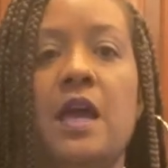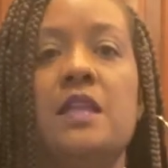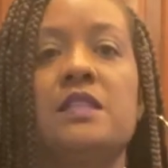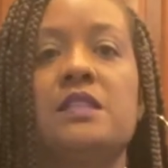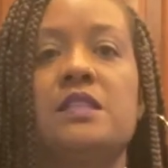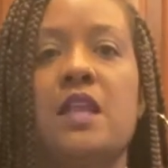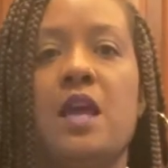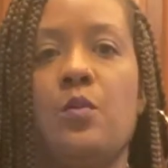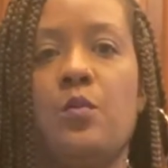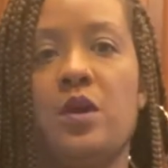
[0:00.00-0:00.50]

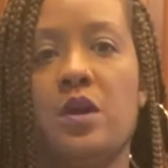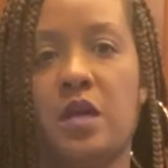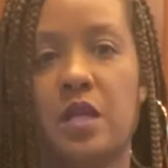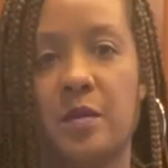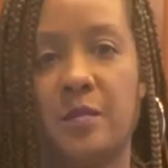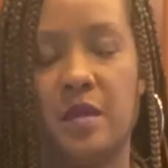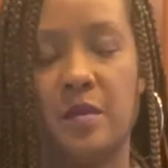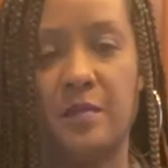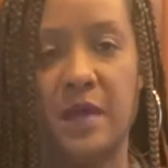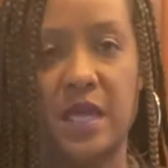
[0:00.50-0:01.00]
Today we're going to
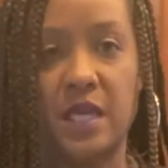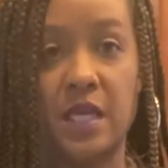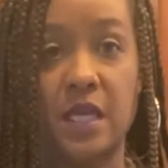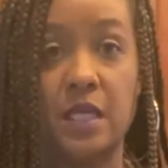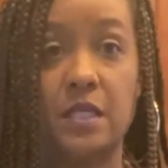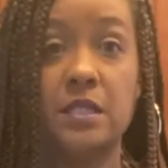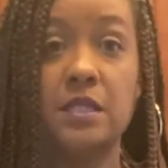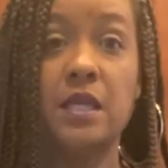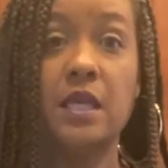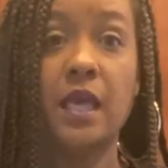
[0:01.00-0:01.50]
be
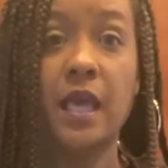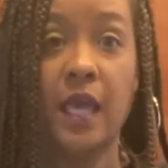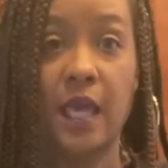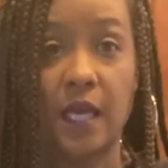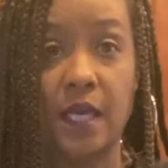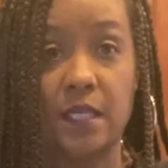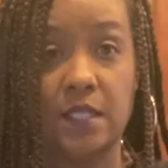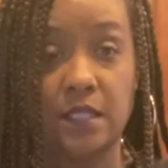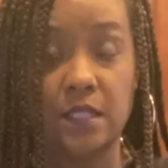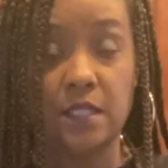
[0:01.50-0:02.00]
making
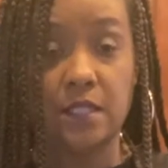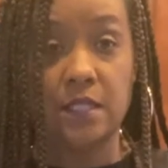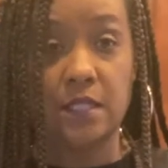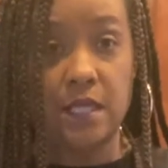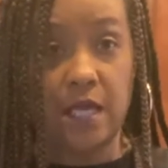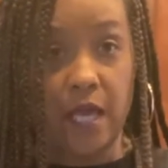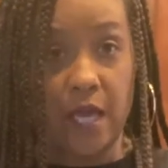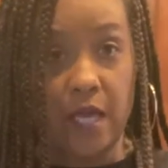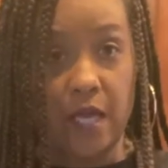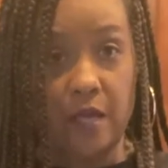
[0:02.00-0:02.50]
candied
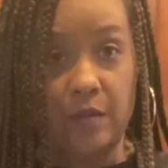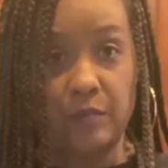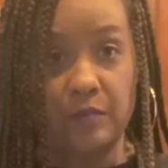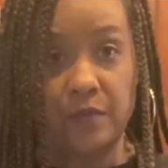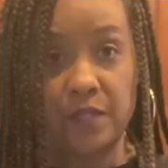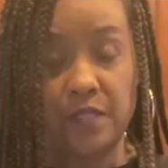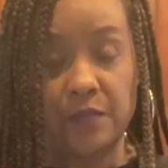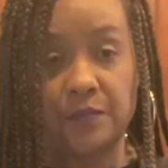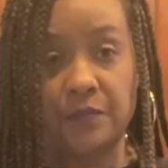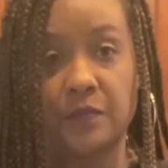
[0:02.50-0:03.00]

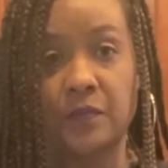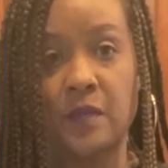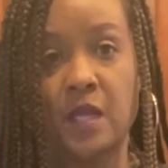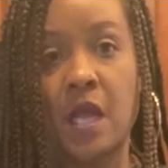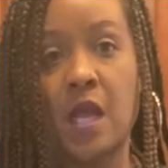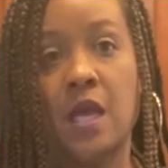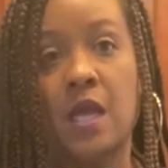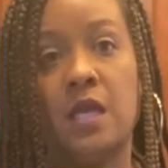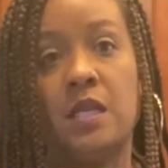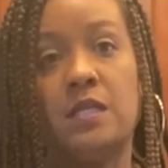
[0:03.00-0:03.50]
yams.
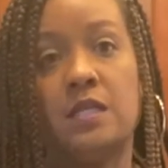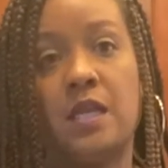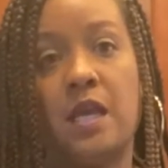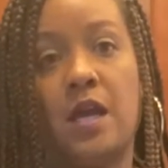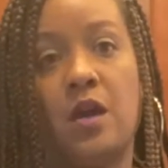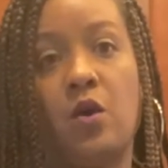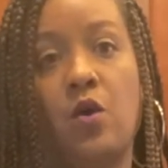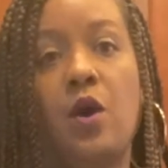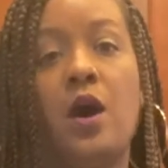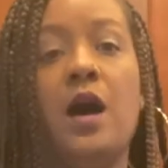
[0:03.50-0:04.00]

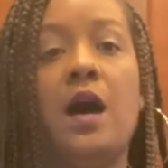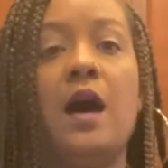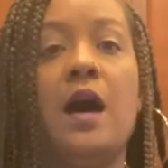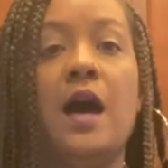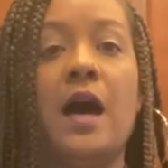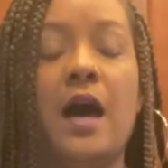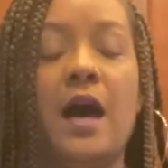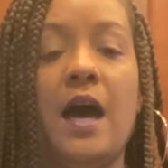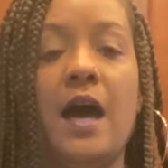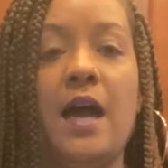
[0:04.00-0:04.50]
Now,
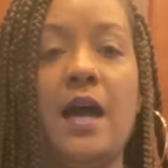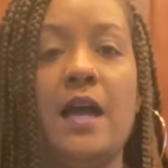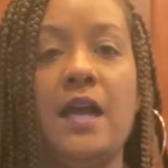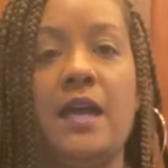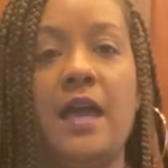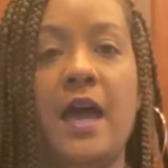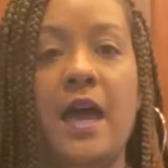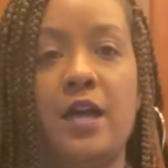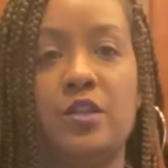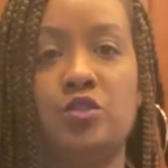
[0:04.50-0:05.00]
I
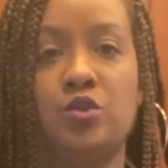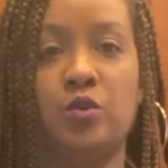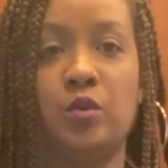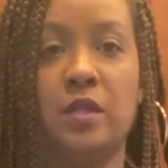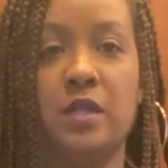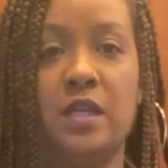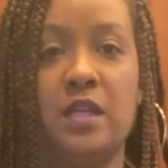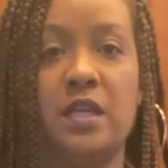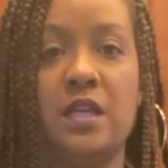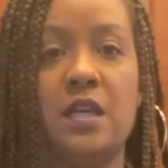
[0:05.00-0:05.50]

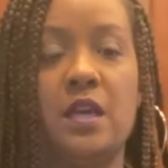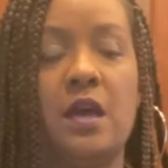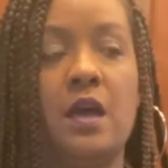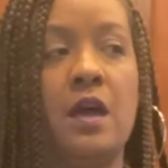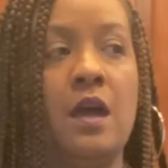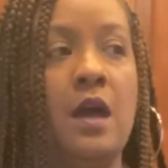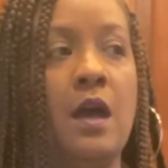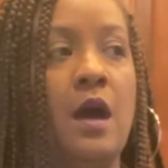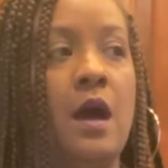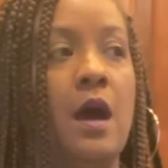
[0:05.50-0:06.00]
actually
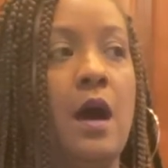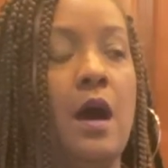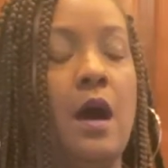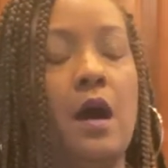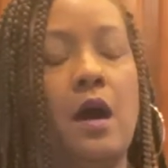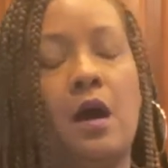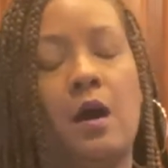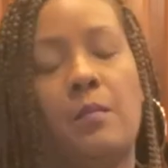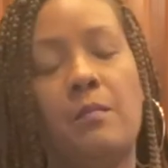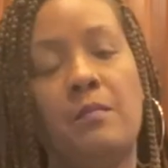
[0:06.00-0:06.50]

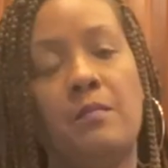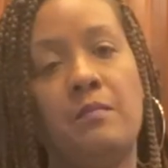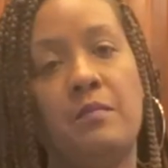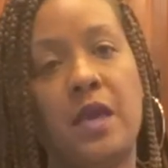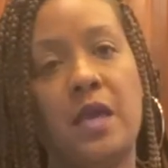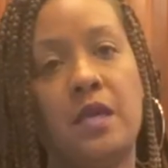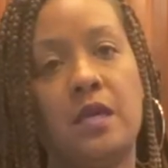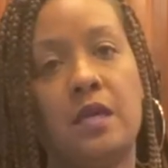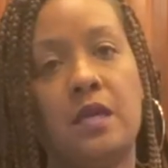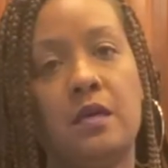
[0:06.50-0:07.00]

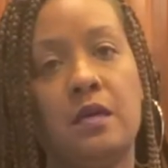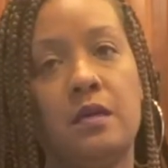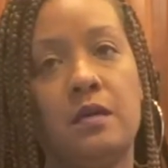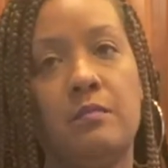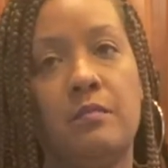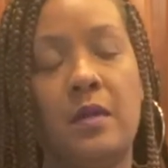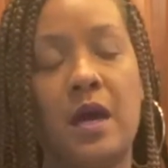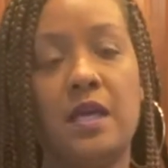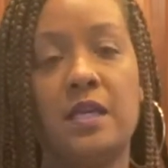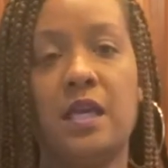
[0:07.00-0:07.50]
make
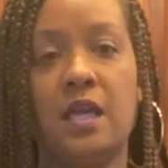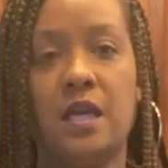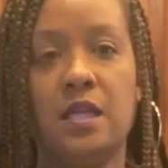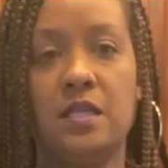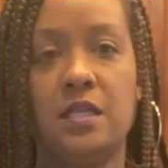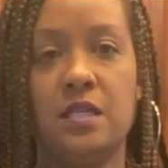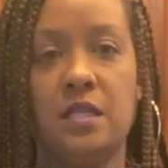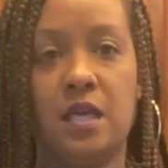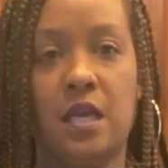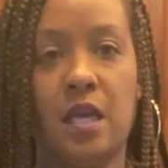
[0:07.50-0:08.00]
my
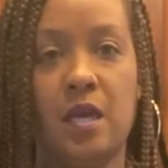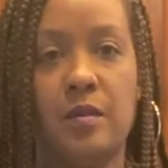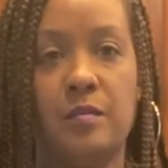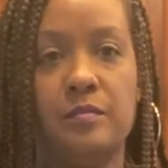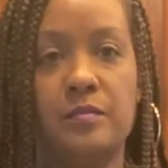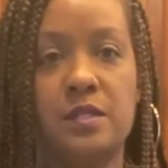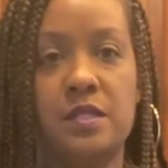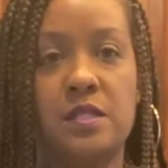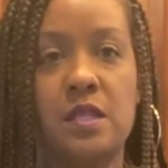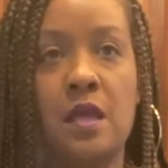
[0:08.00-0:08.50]
candied
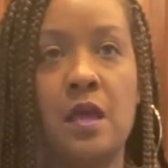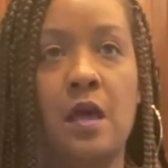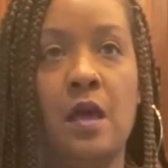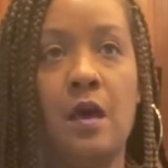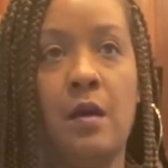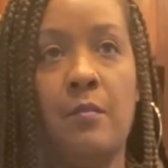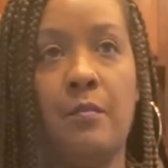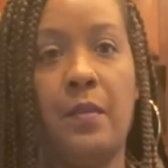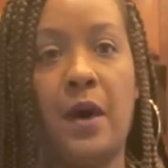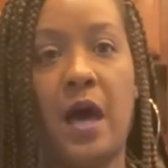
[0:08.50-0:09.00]
yams
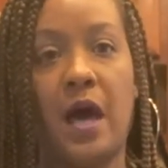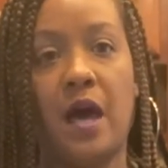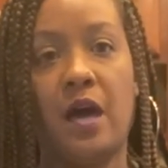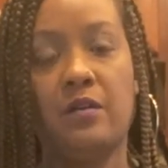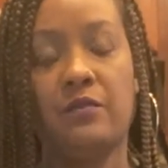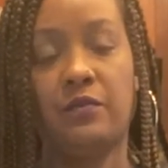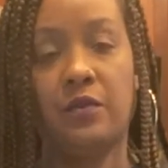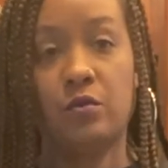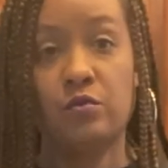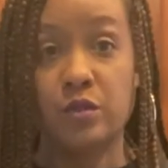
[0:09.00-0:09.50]
by
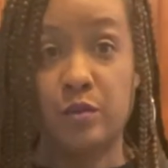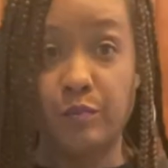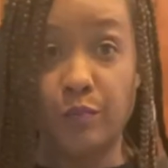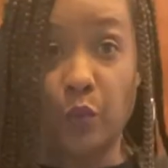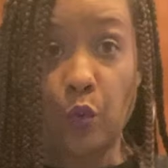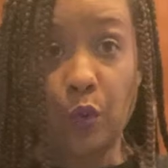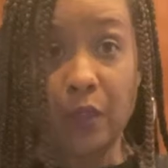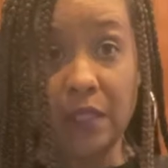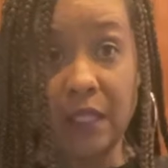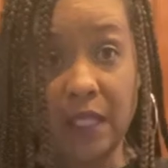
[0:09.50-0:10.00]
first
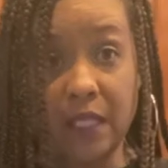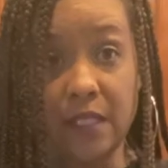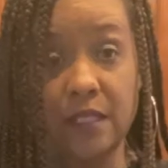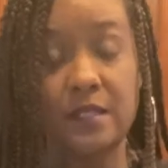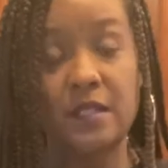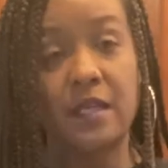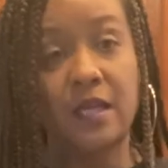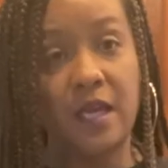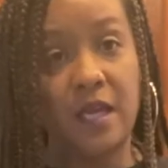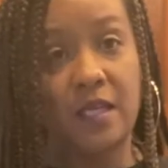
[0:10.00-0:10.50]
boiling
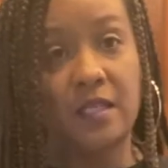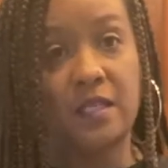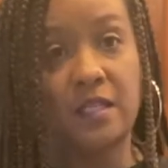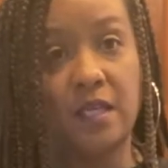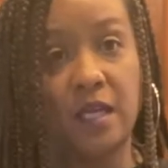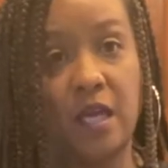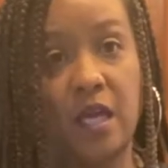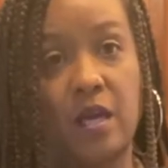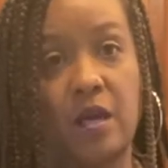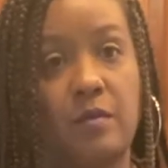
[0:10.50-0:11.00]
the candied
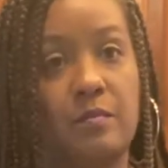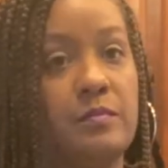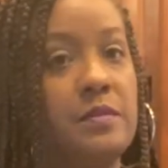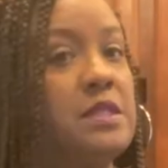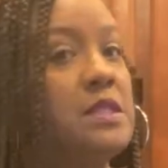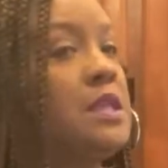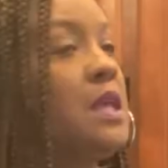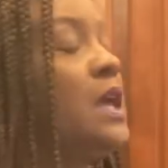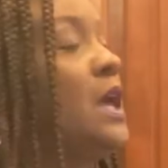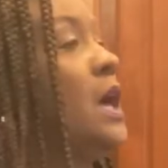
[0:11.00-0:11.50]
yams.